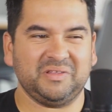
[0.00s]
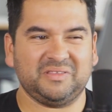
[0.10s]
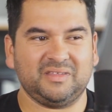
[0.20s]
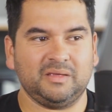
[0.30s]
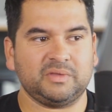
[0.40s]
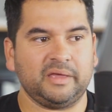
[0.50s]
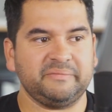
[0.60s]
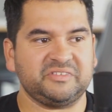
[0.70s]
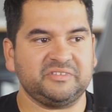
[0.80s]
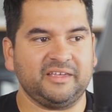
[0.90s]
at the same time,
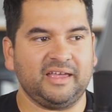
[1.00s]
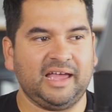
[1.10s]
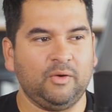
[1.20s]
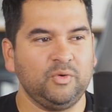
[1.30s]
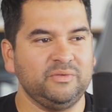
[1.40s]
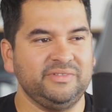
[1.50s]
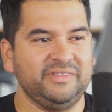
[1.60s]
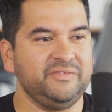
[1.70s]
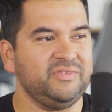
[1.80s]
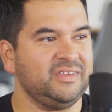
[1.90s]
it's just like, how are you
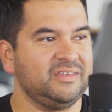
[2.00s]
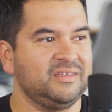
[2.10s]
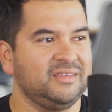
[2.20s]
living?